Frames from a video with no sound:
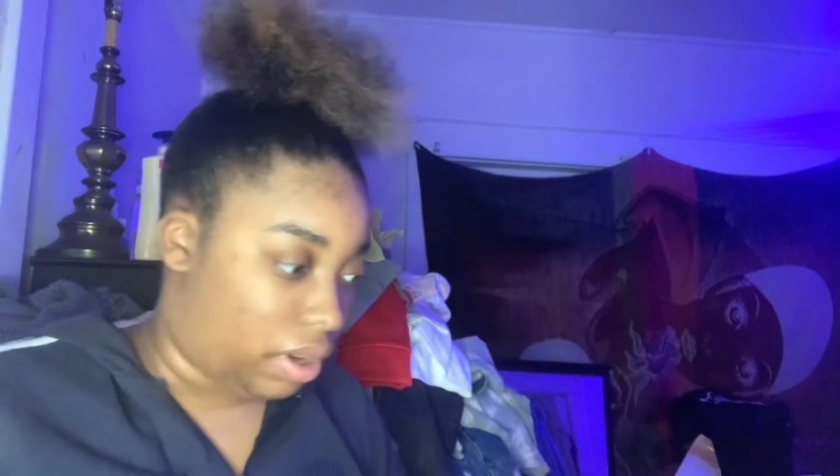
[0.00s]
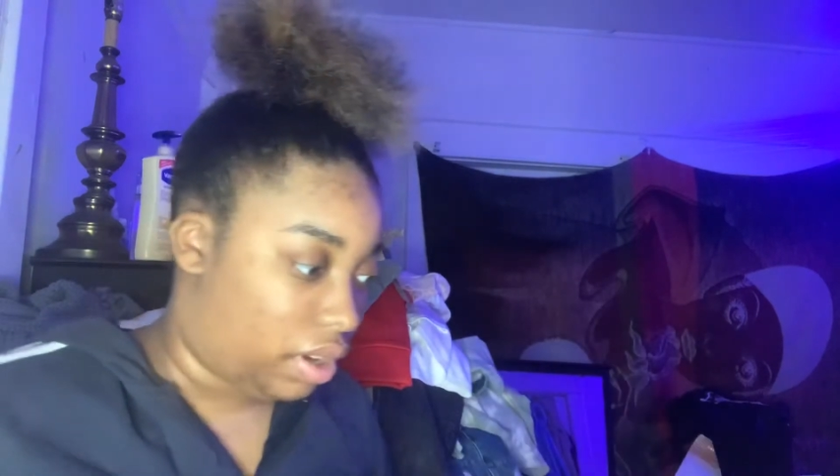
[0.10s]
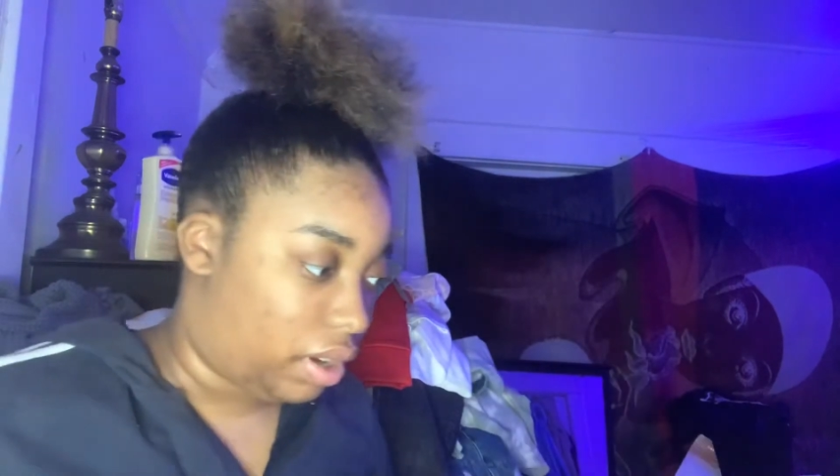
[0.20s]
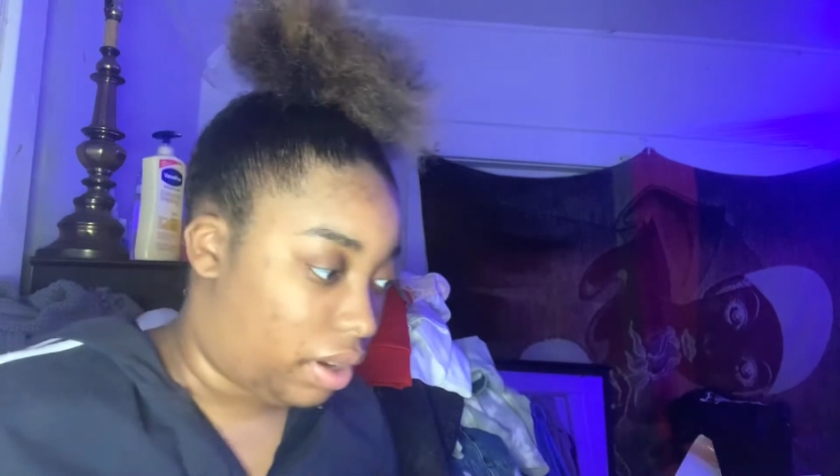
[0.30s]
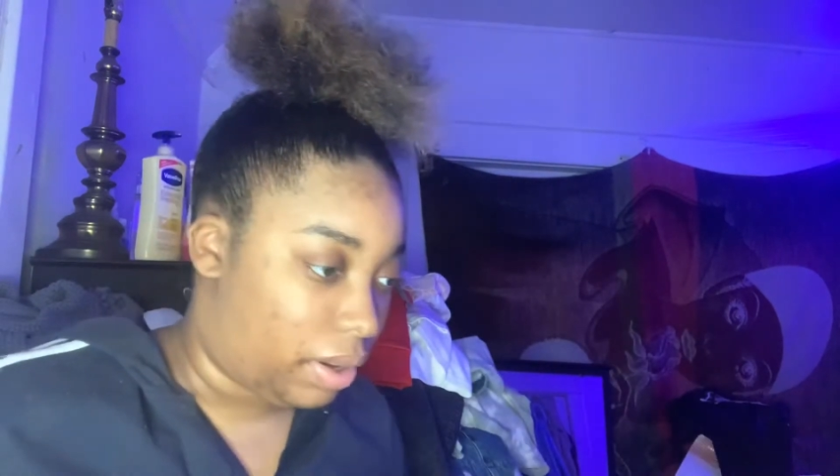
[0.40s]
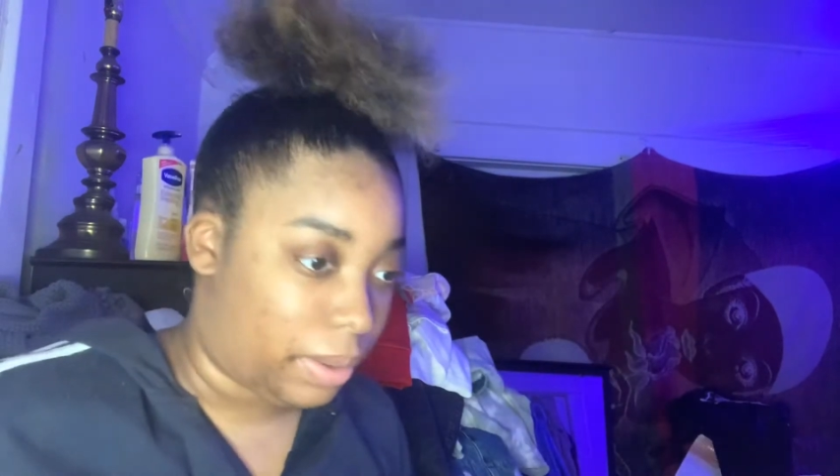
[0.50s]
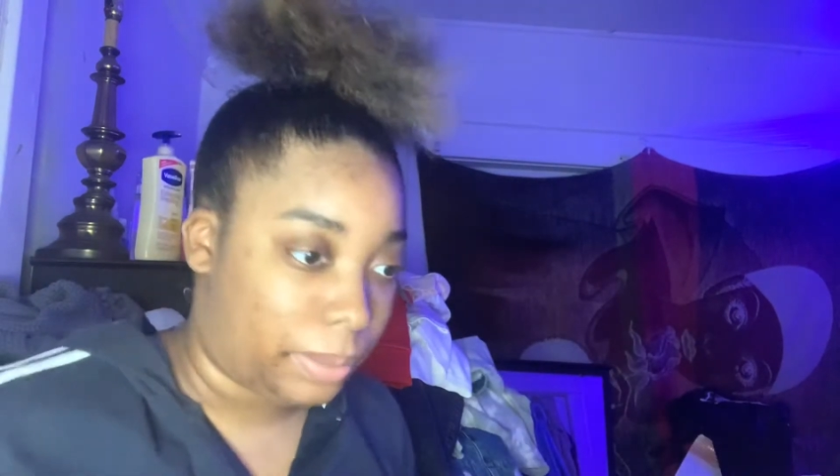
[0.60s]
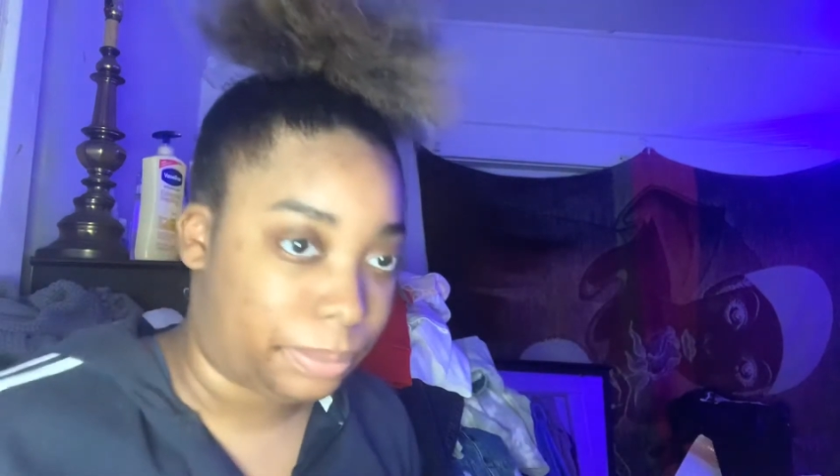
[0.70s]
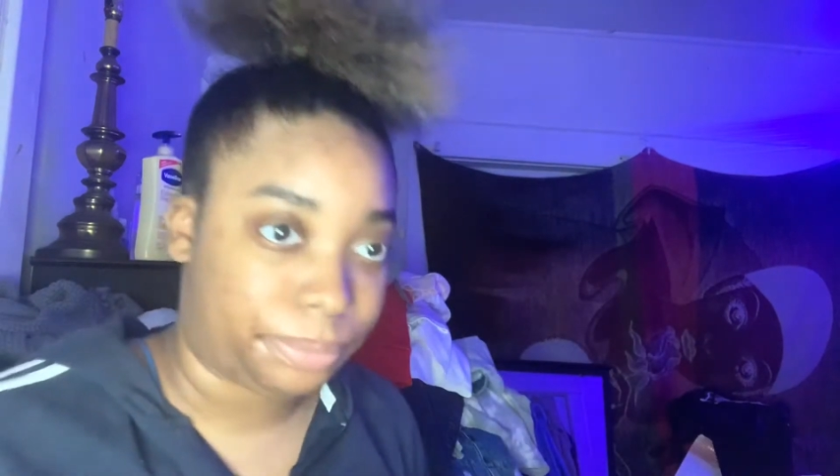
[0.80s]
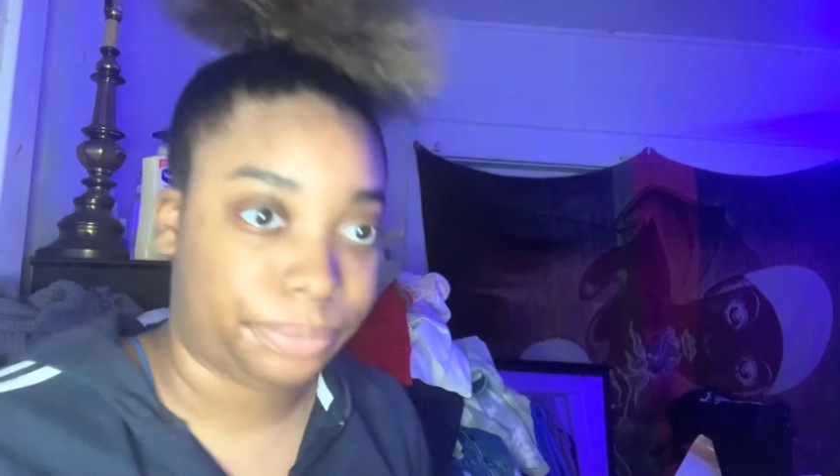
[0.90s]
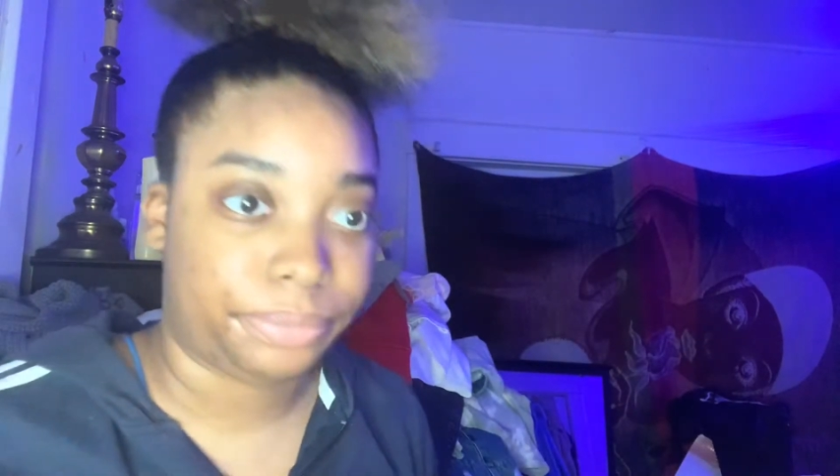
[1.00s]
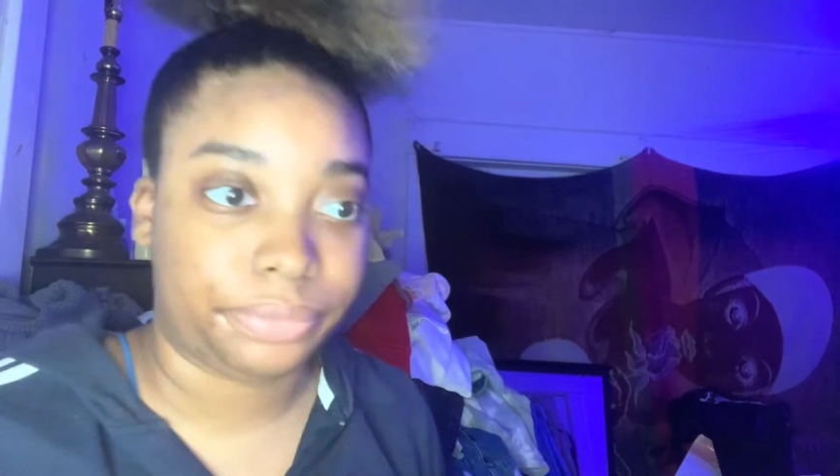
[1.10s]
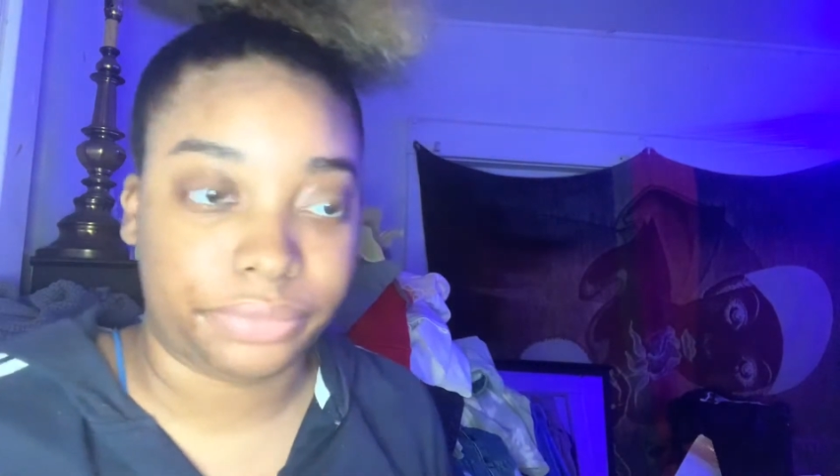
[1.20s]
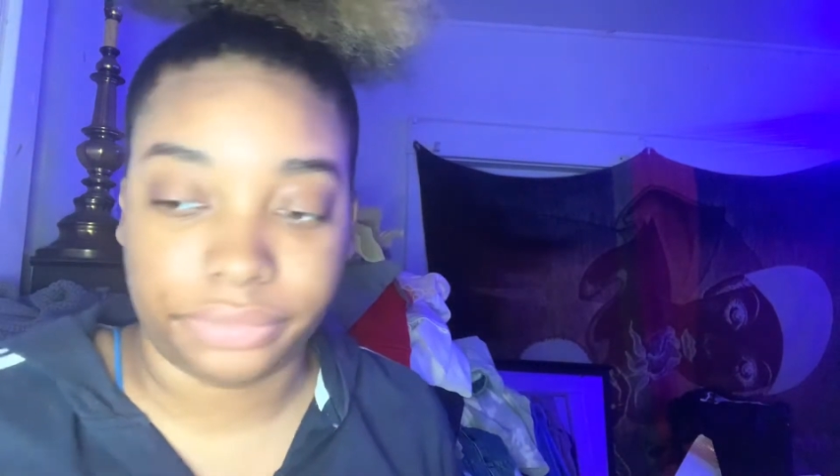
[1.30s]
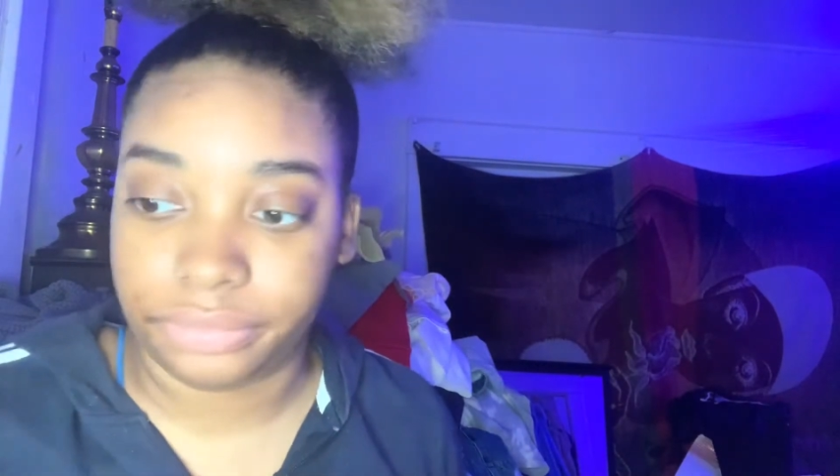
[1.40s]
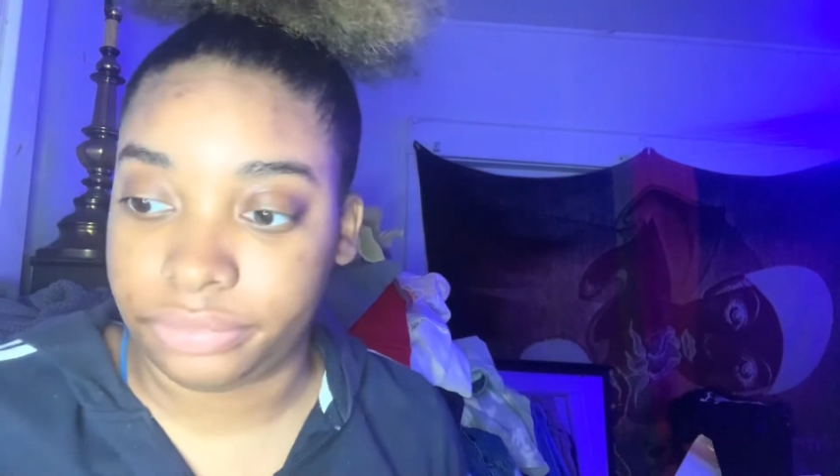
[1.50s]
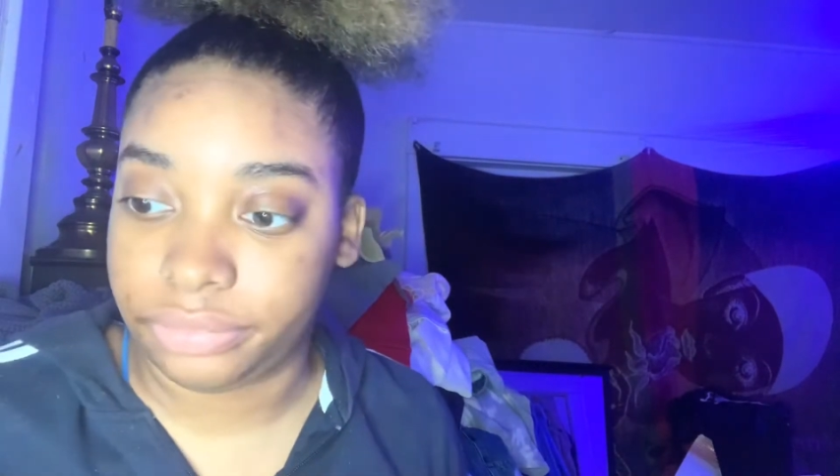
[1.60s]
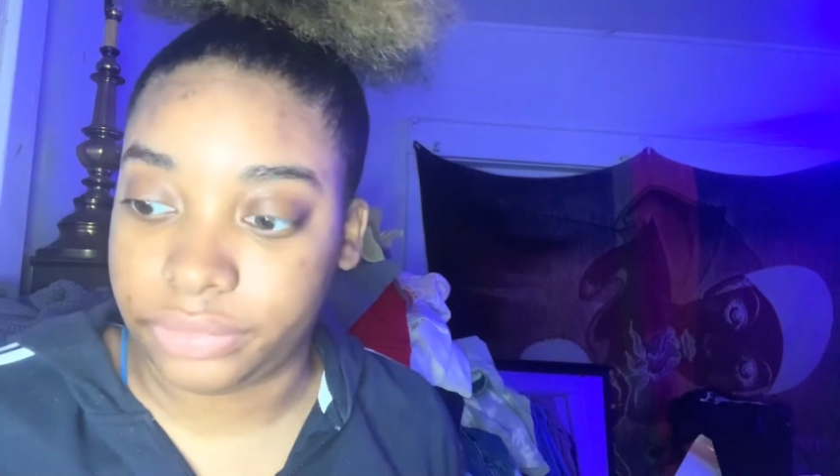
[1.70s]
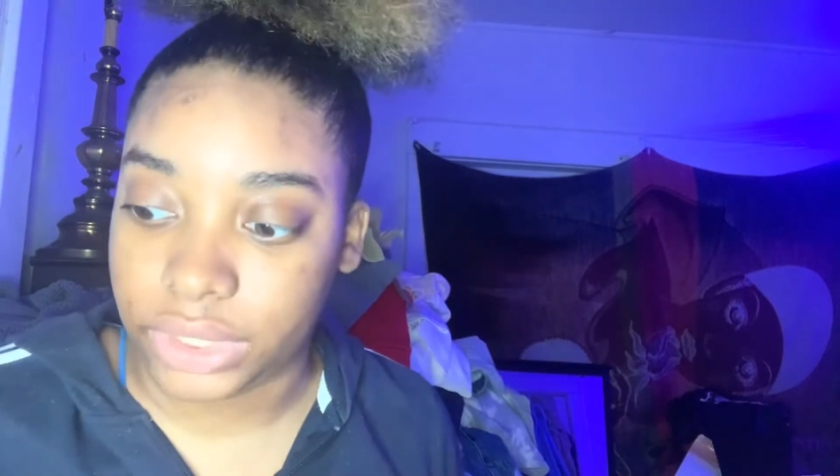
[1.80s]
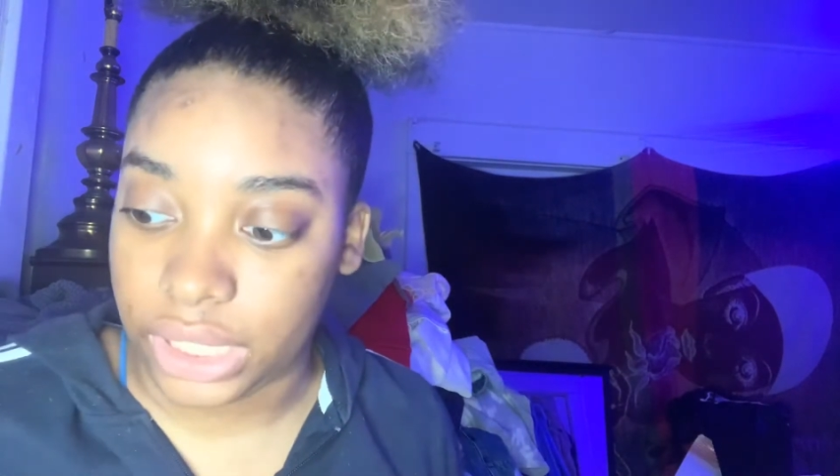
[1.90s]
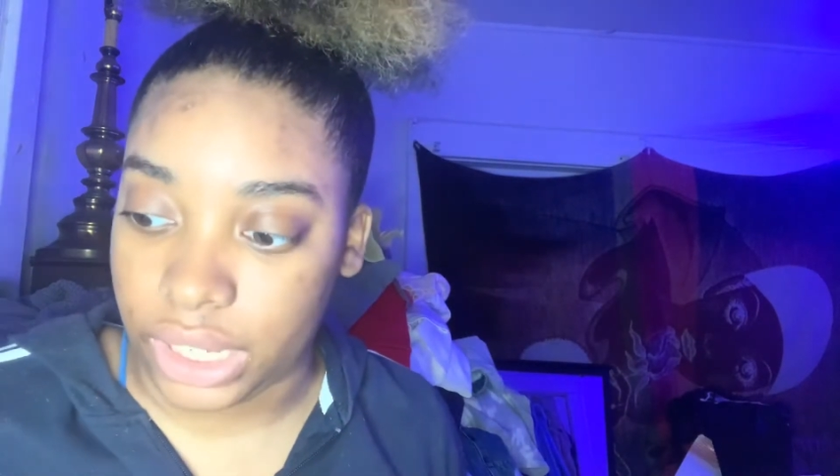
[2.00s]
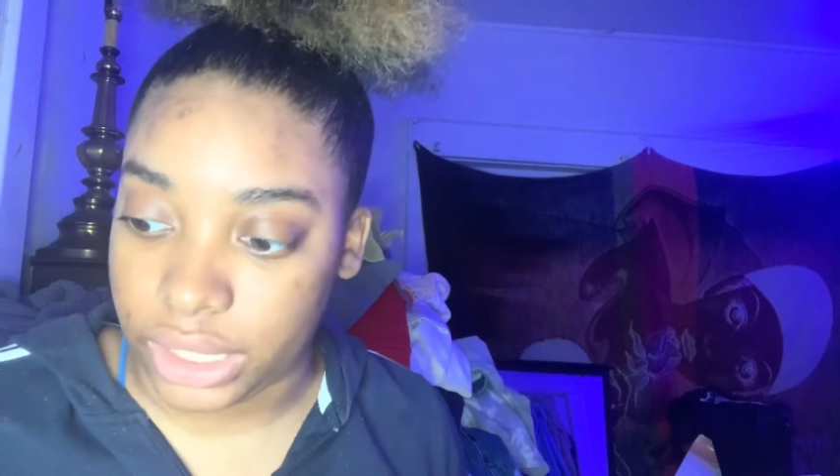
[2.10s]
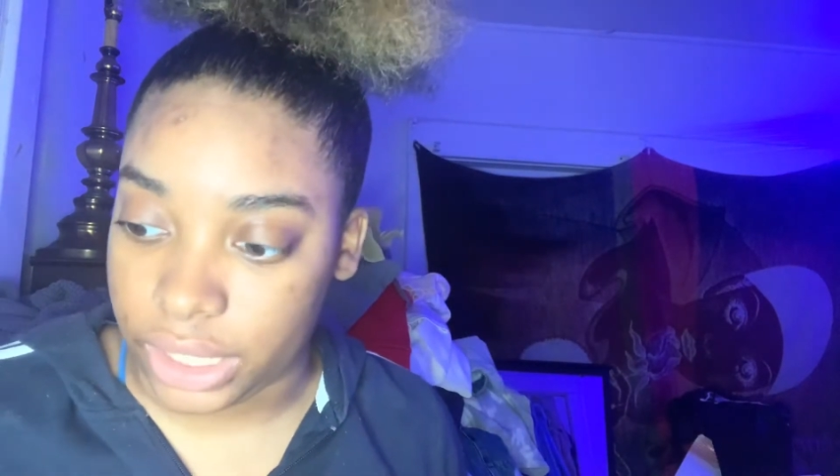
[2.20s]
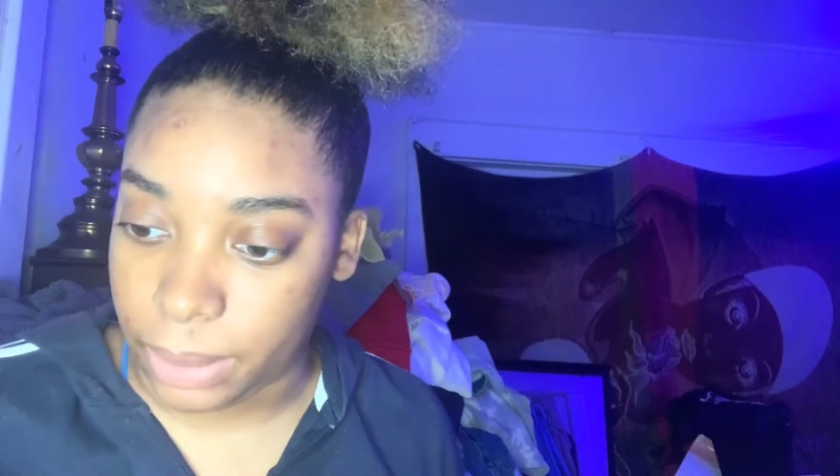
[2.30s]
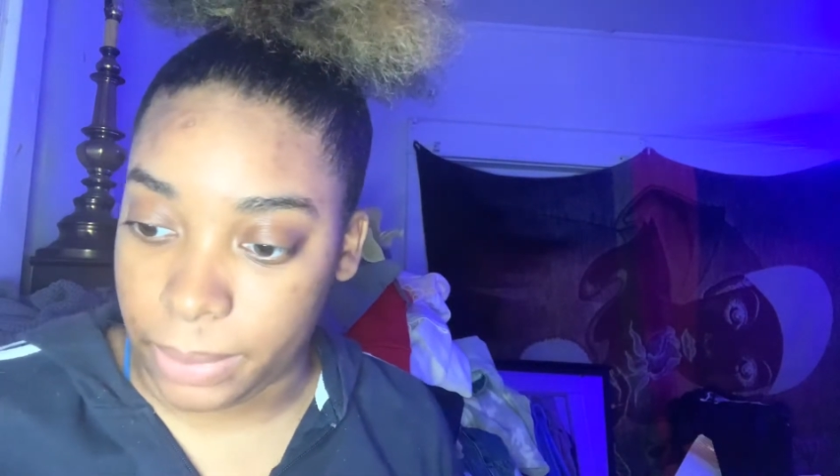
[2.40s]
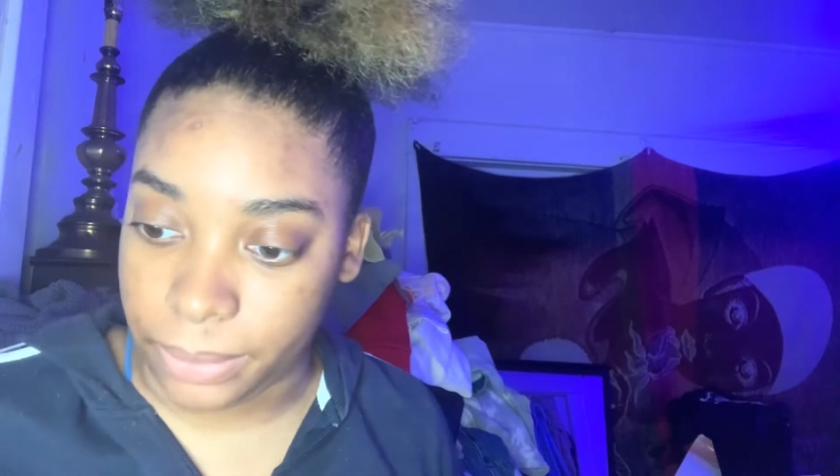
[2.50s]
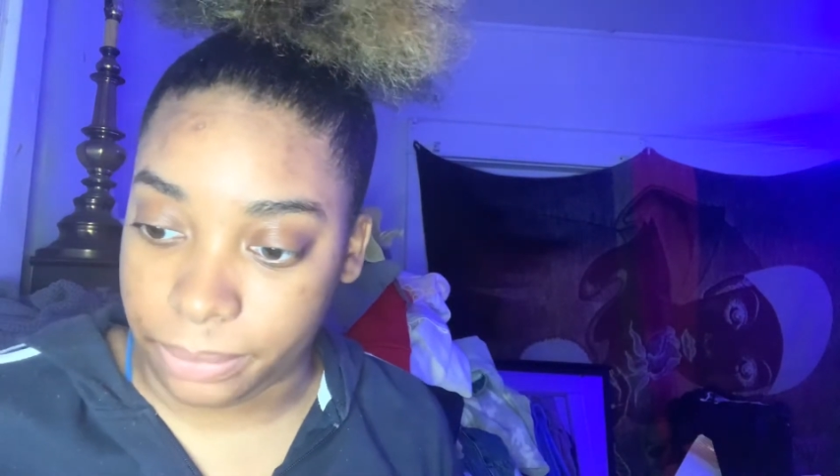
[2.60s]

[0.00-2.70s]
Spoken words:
god damn it,